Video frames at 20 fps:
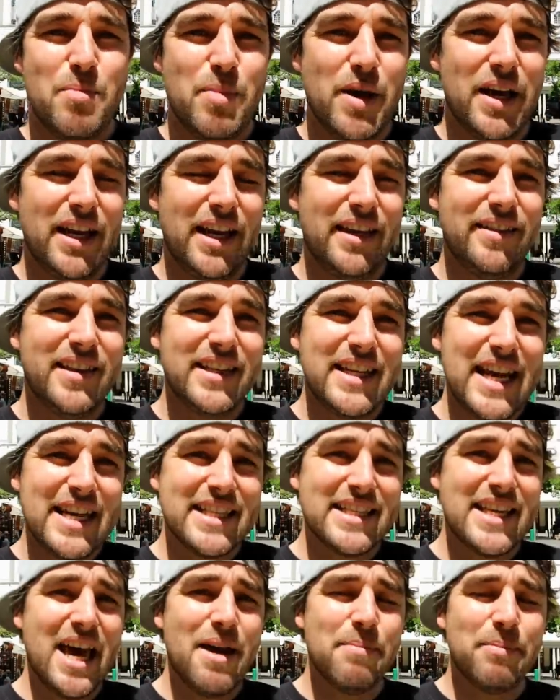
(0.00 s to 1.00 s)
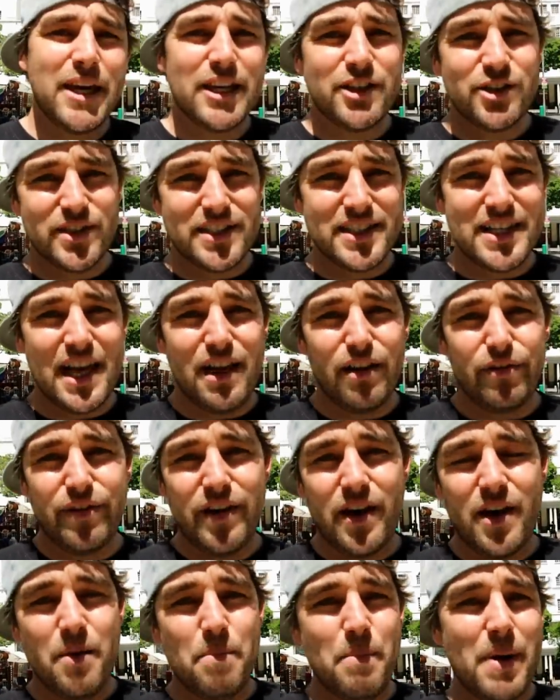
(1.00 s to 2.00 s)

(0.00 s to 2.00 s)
But in the daytime, get yourself a